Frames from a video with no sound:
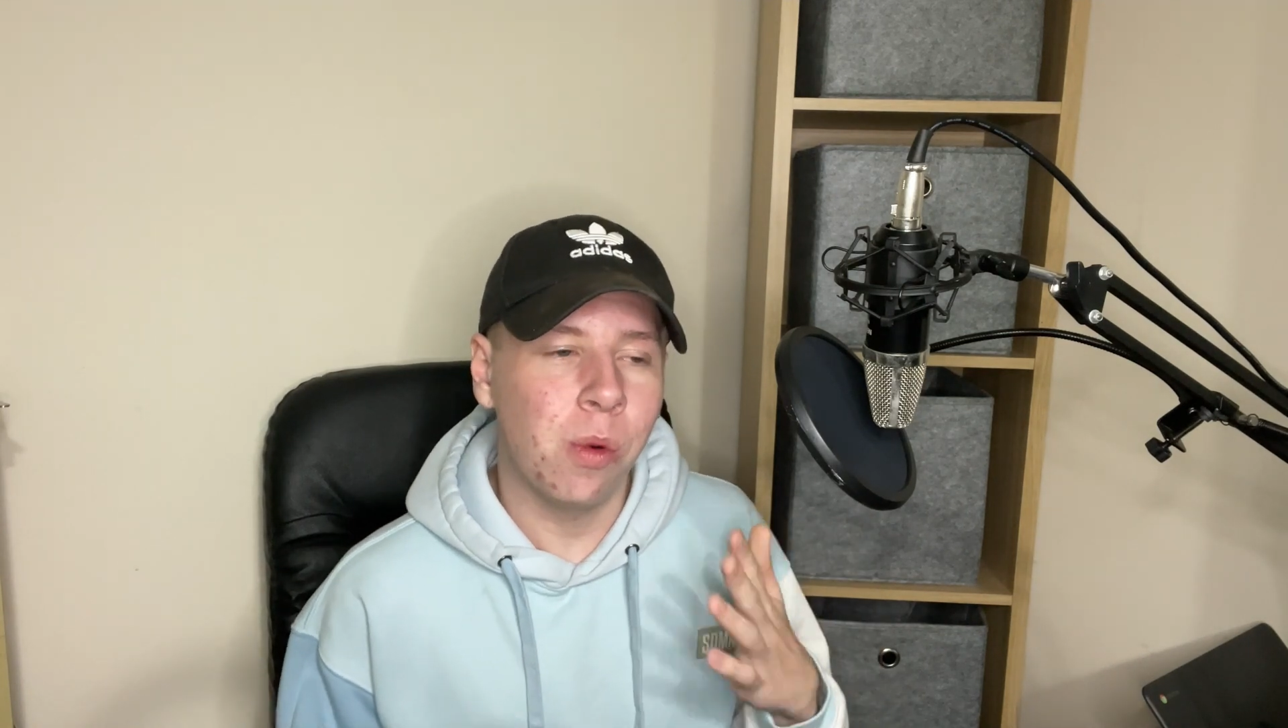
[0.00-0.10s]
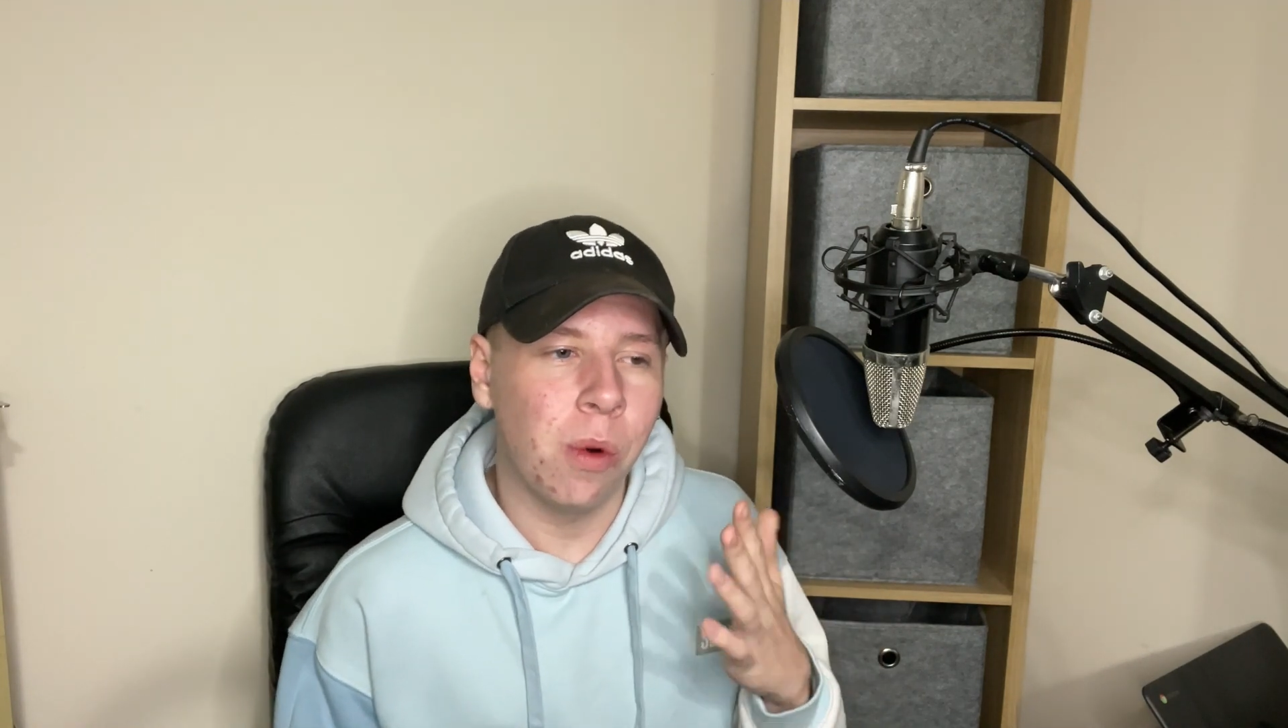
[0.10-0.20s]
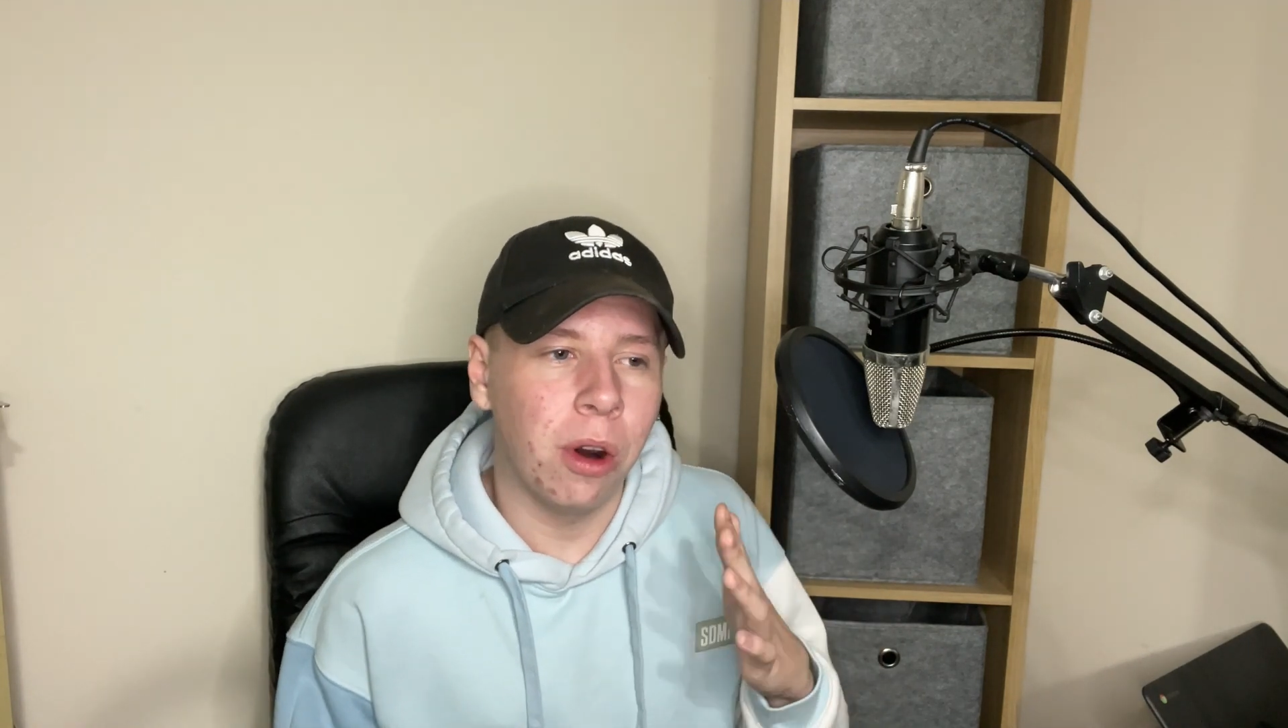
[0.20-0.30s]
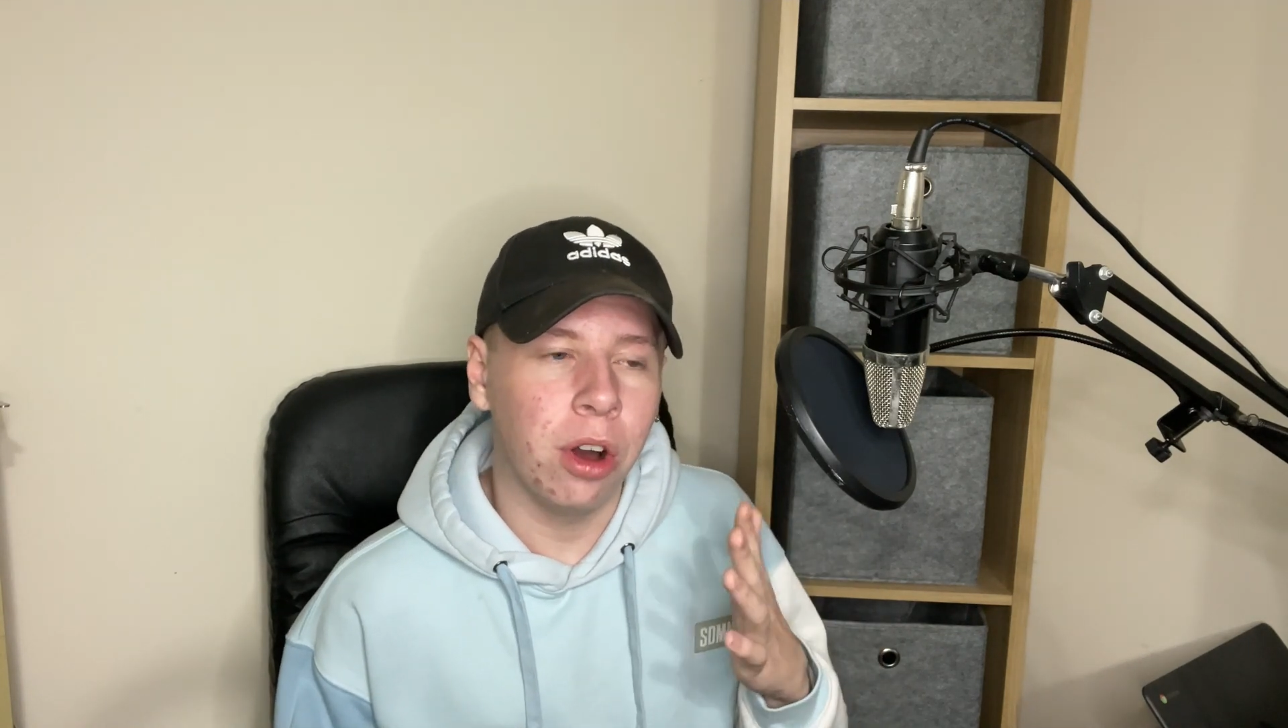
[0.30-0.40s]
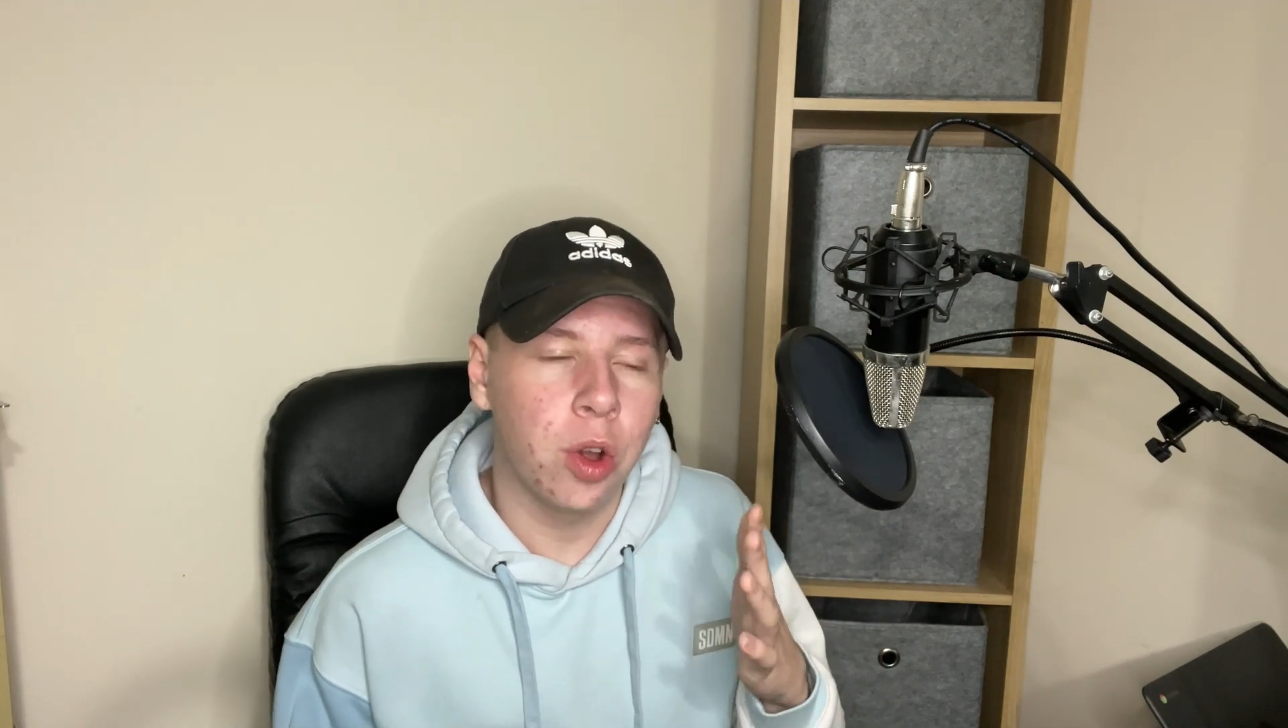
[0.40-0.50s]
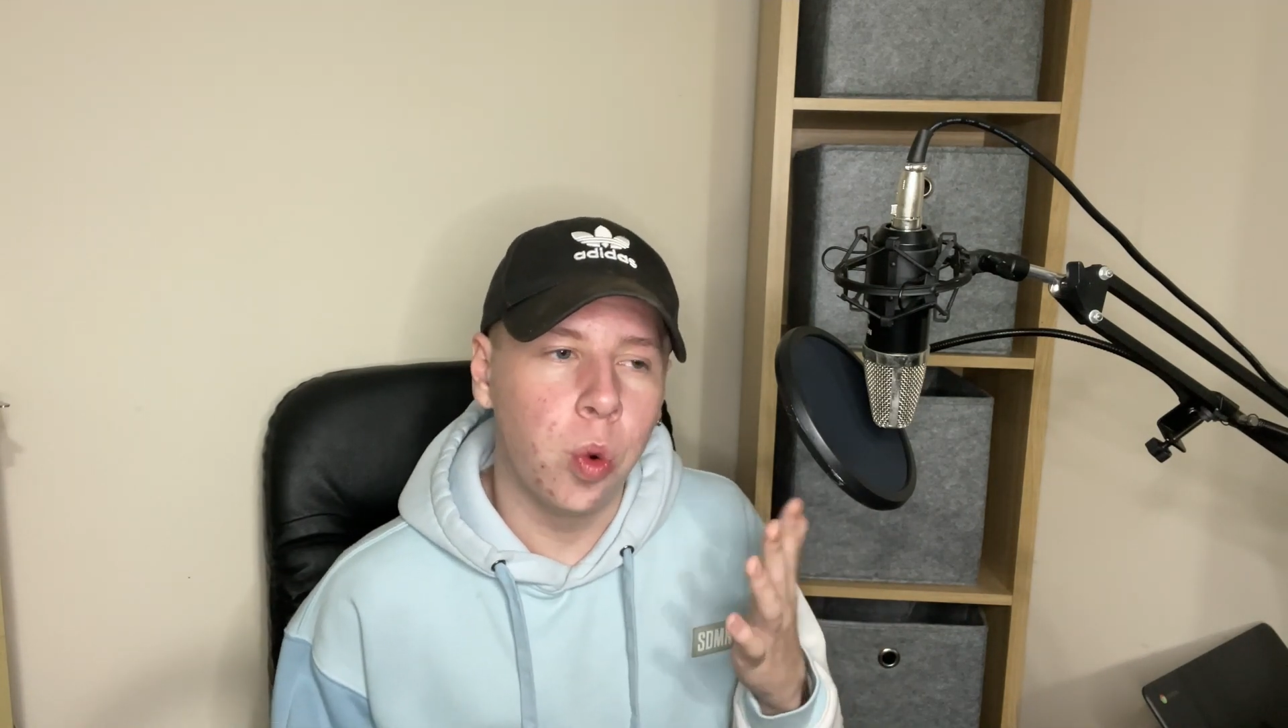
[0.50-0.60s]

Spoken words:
a